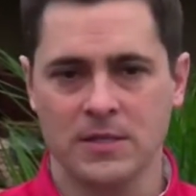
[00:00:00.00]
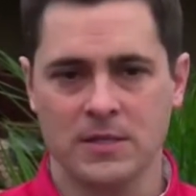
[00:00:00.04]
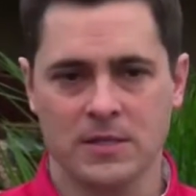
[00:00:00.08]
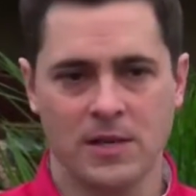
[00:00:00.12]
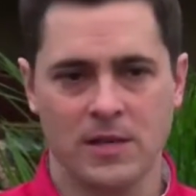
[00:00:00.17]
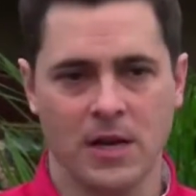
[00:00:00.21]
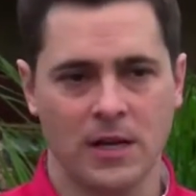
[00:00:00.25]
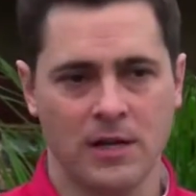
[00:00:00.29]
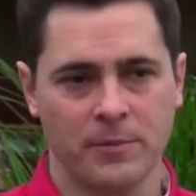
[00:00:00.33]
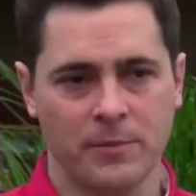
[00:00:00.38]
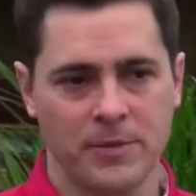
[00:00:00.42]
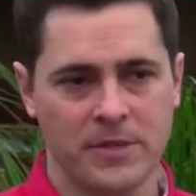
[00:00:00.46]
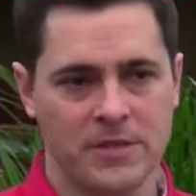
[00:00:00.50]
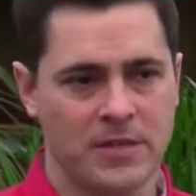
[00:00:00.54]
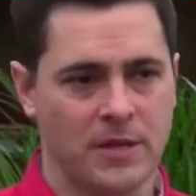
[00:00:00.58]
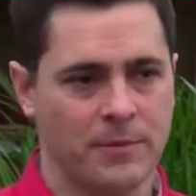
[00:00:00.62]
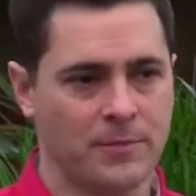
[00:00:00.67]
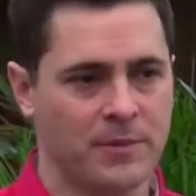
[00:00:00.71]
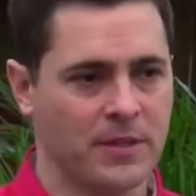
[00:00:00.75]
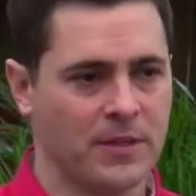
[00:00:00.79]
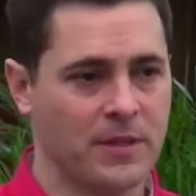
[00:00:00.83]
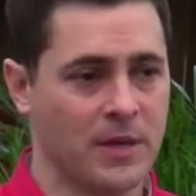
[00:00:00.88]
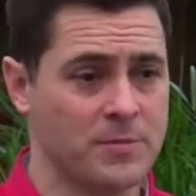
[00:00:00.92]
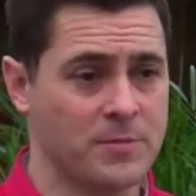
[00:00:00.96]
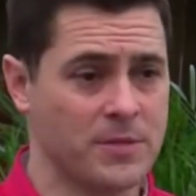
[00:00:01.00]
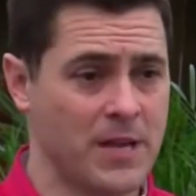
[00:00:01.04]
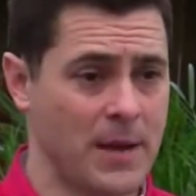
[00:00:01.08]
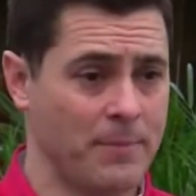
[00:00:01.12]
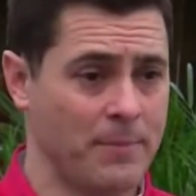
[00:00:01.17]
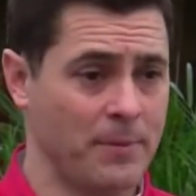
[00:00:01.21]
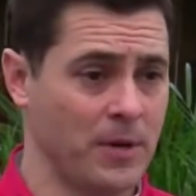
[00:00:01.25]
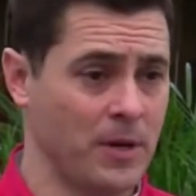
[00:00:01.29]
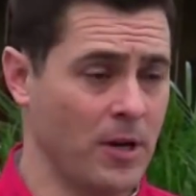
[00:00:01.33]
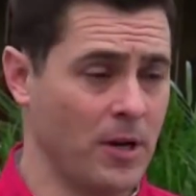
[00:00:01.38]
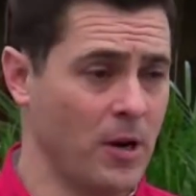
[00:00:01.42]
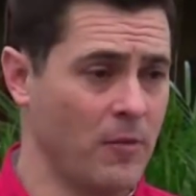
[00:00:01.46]
It's not going to be something that comes
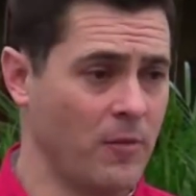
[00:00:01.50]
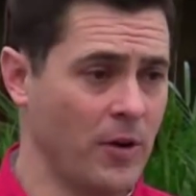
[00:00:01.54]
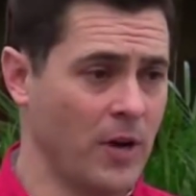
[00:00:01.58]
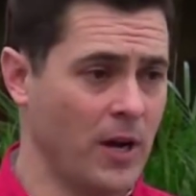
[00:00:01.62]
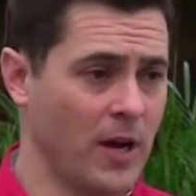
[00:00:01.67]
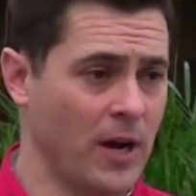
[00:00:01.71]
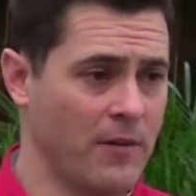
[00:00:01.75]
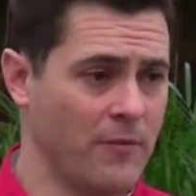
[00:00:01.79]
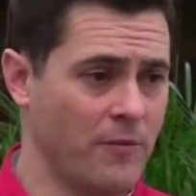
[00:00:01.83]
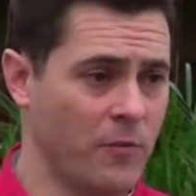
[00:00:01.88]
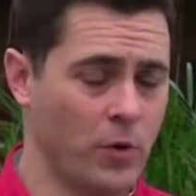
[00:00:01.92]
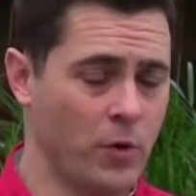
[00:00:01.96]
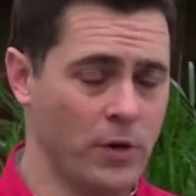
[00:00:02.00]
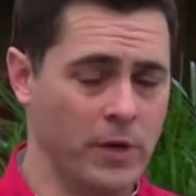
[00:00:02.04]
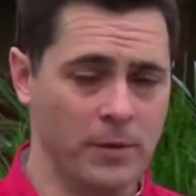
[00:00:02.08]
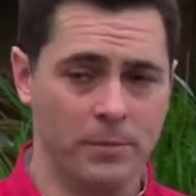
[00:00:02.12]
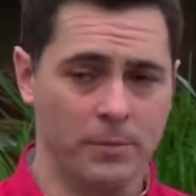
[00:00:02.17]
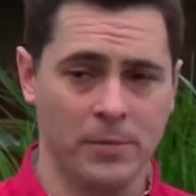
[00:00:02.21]
happening overnight for you.